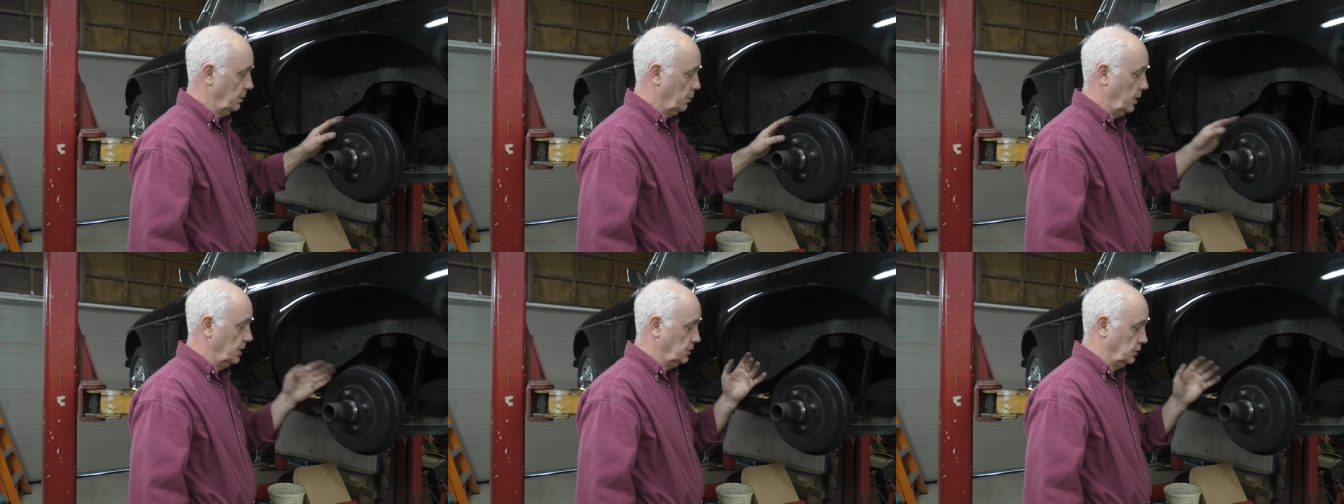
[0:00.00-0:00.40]
the
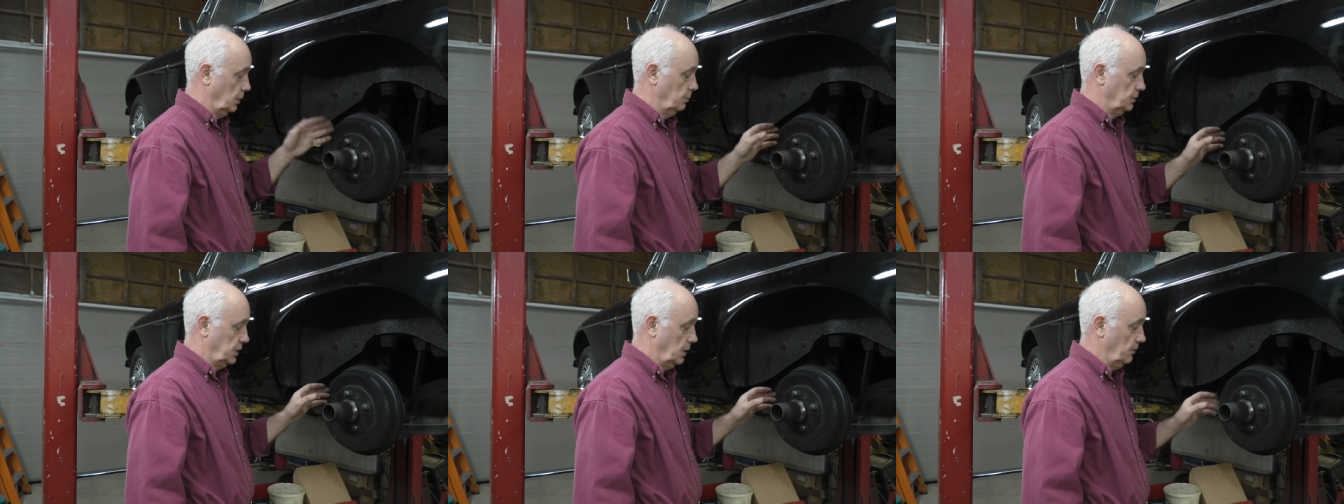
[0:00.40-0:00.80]
brake
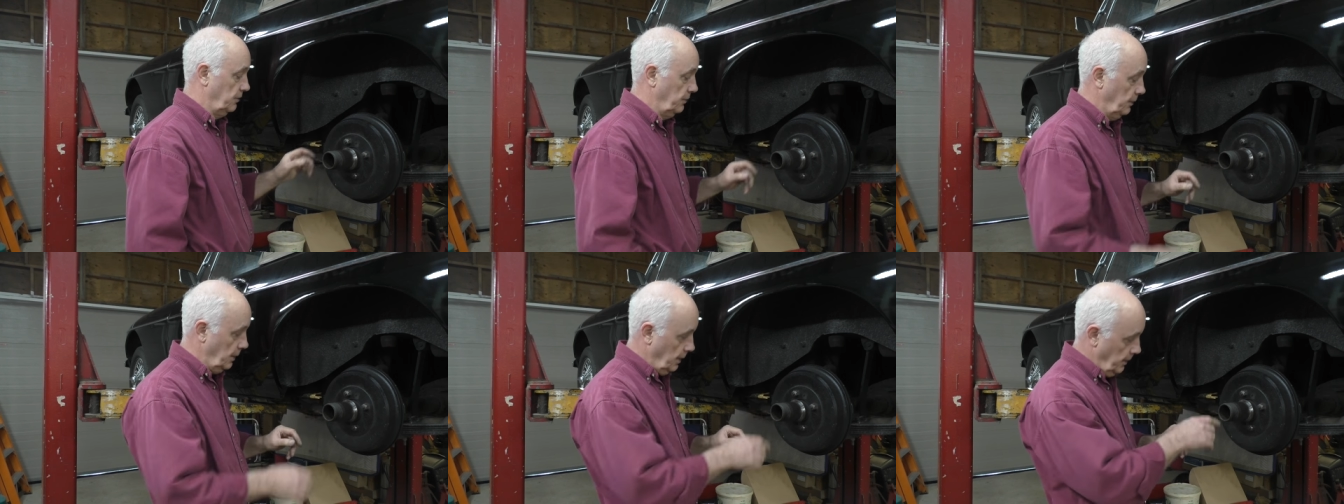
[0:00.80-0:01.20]
drums
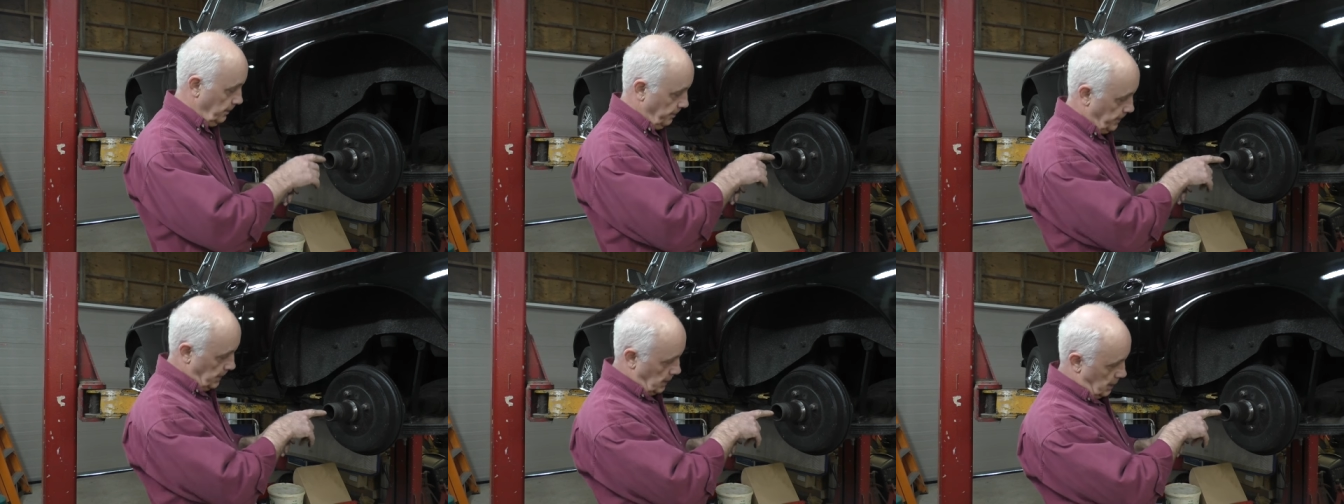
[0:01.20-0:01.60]
off
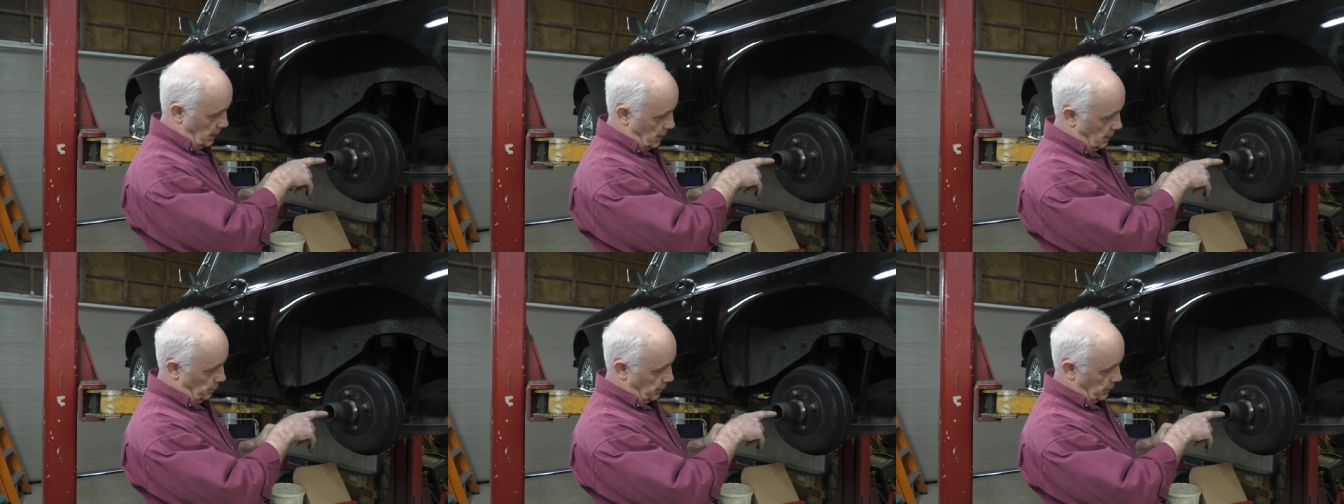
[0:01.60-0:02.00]

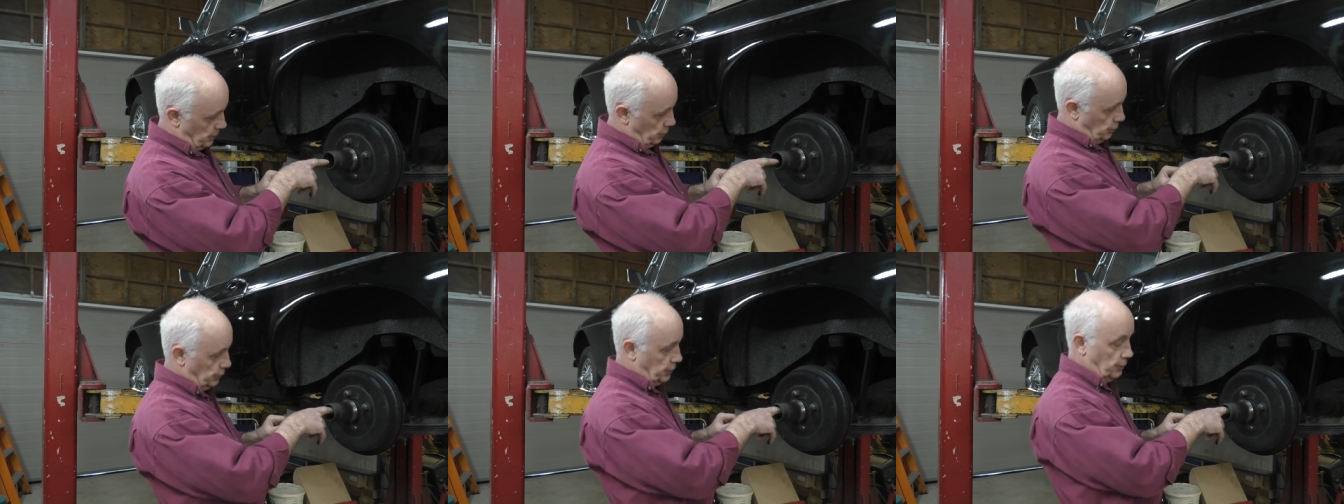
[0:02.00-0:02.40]
and we're going
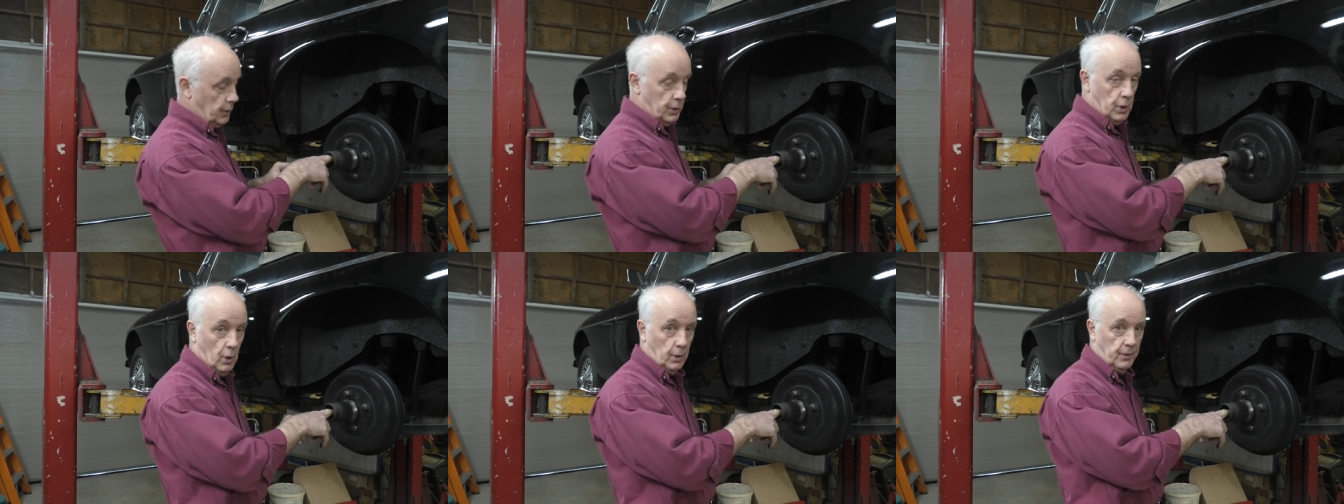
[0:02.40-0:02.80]
to undo
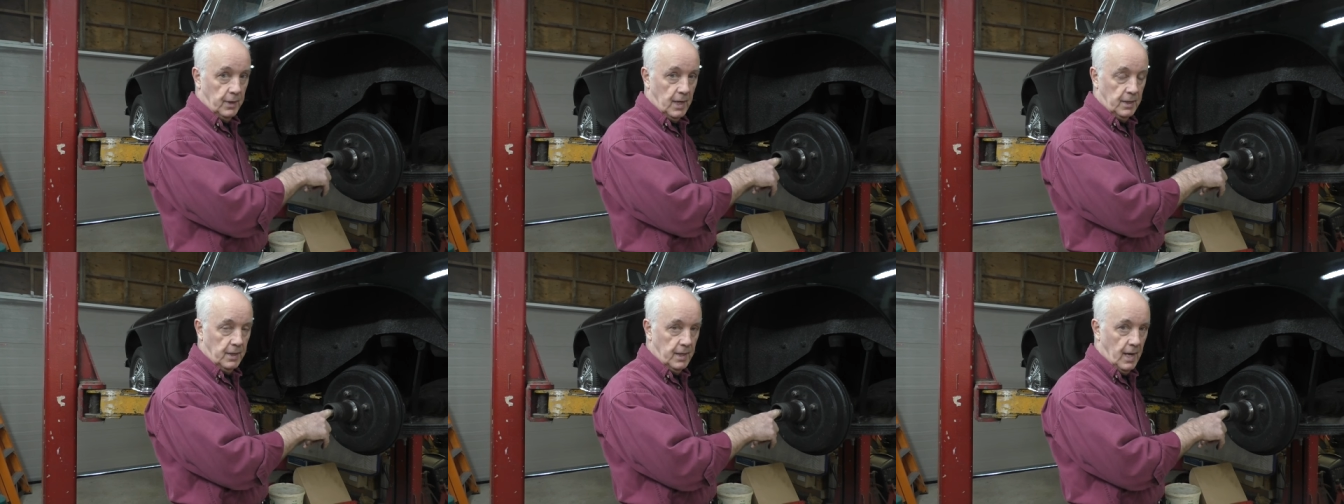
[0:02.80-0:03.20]
the nut on the
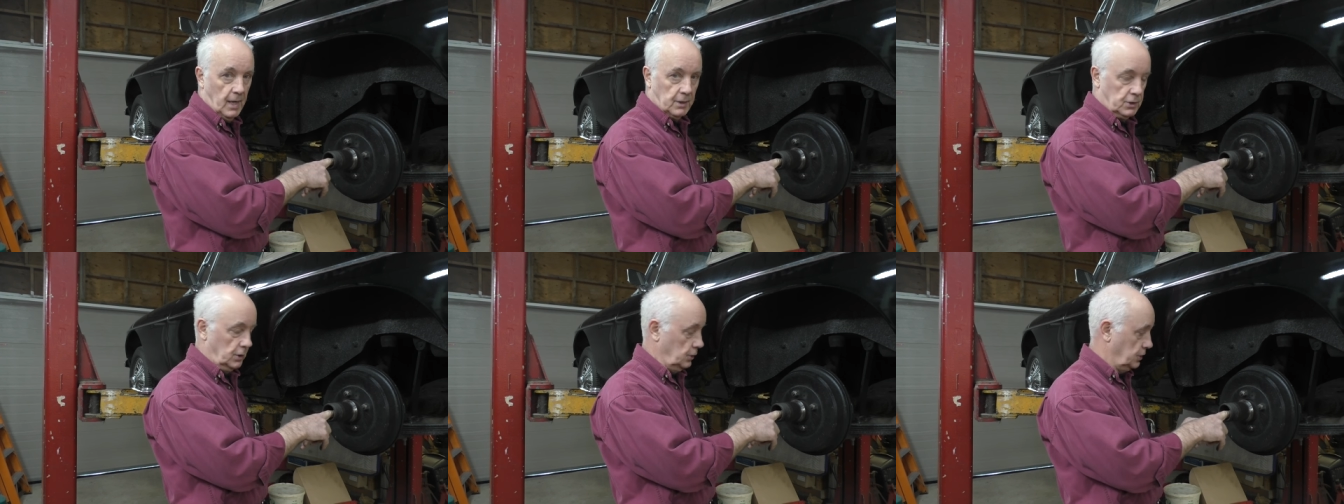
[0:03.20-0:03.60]
end of the
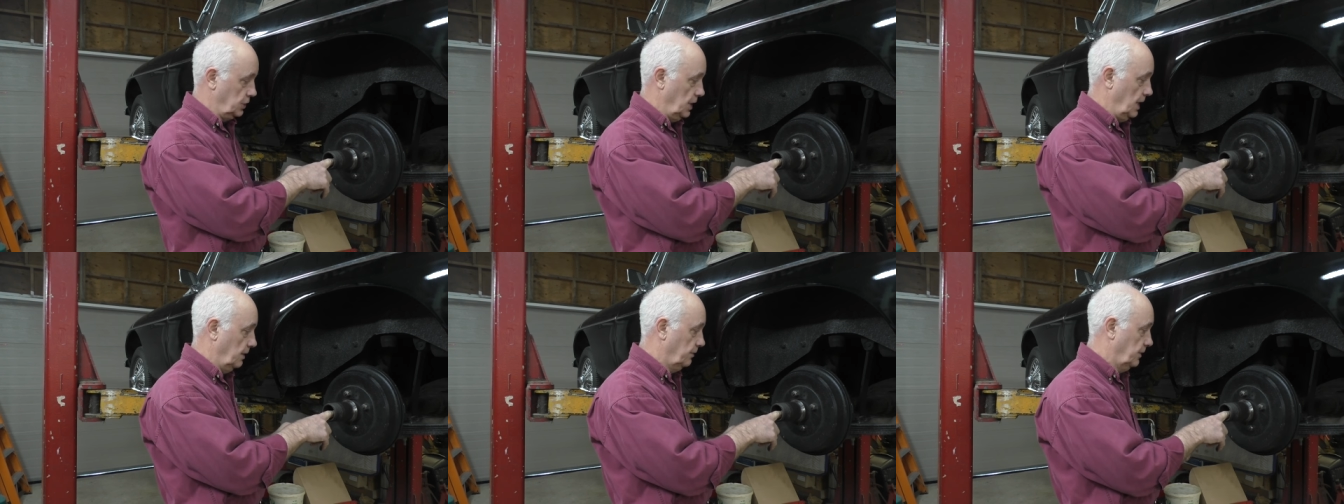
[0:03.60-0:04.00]
axle
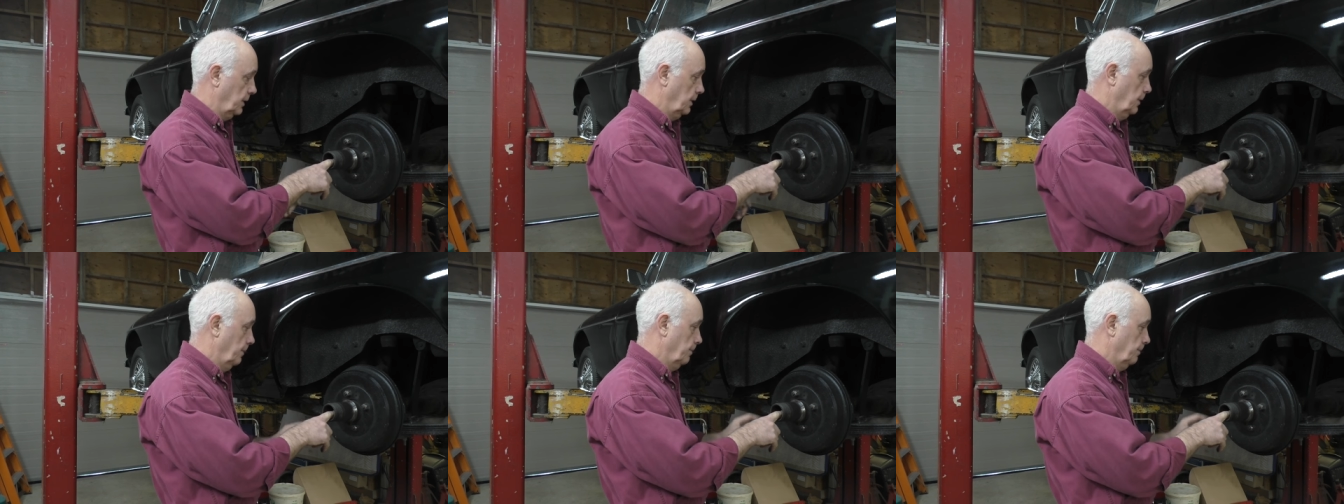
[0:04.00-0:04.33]
shaft.